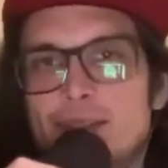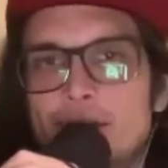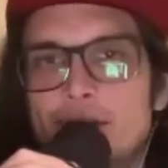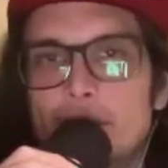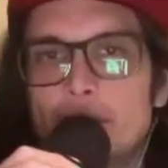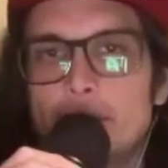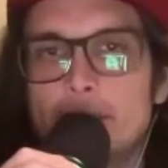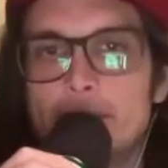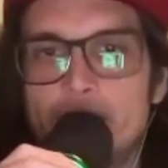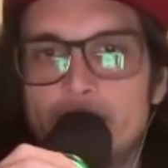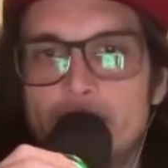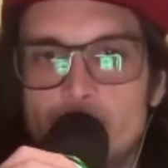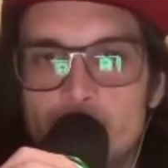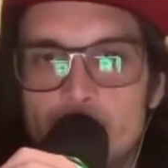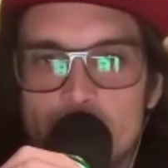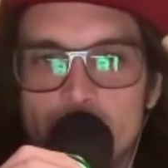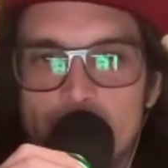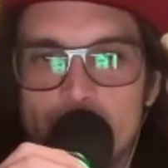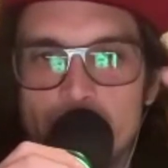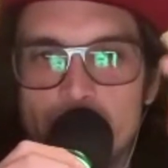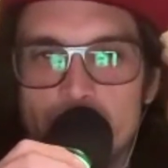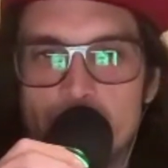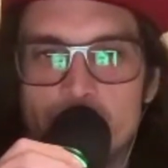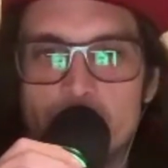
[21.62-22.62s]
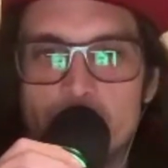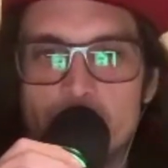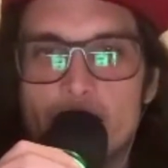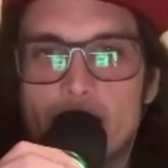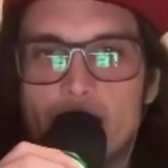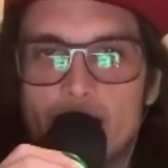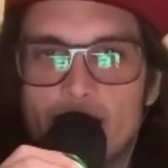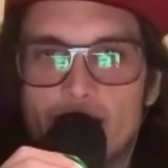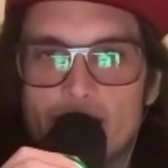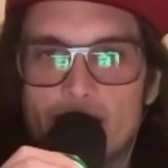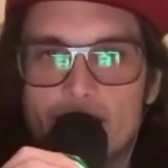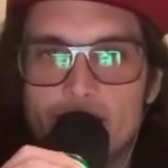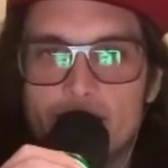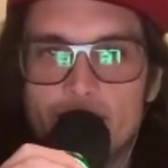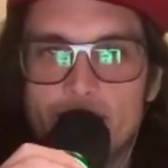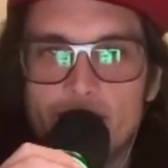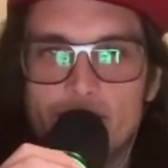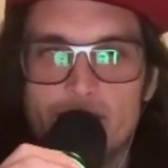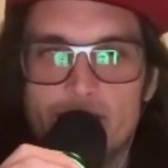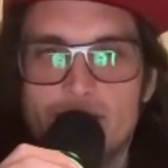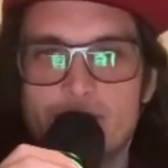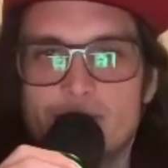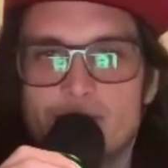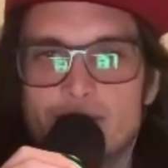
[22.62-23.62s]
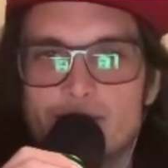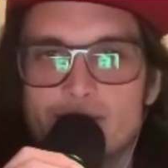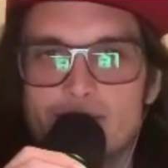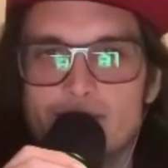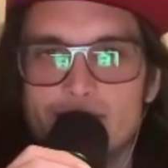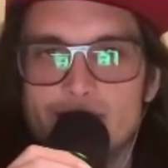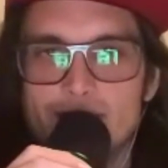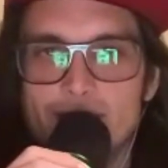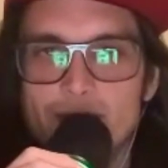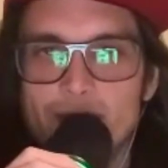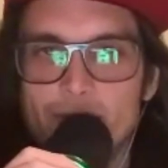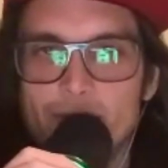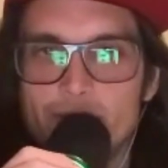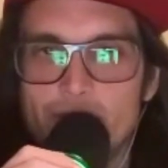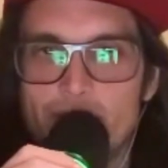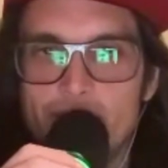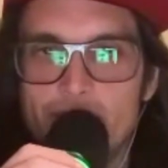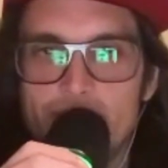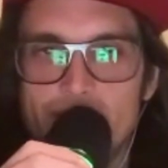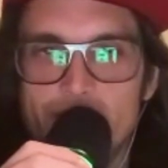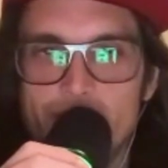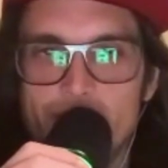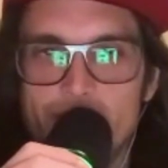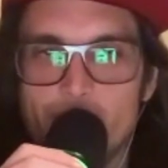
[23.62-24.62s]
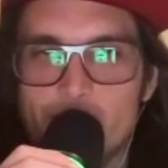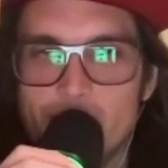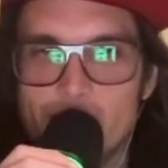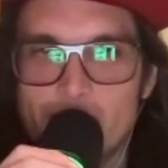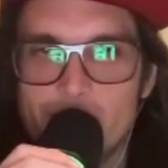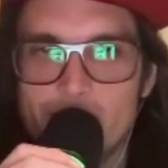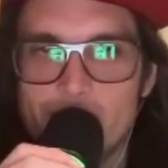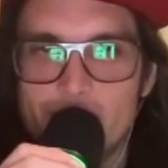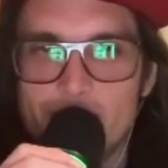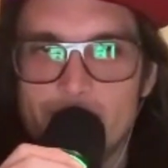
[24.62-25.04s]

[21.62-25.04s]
get on the other side of the creative process.